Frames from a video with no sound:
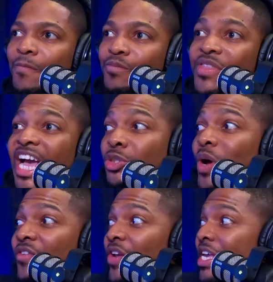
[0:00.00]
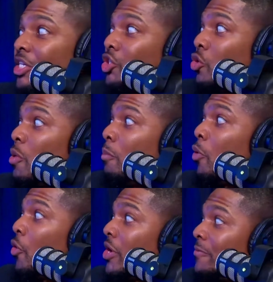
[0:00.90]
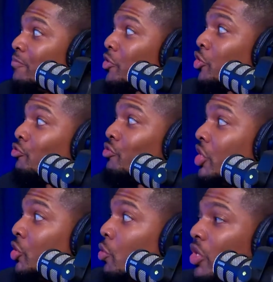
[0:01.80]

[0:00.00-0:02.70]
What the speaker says: that's why I feel like it's so important to read your word,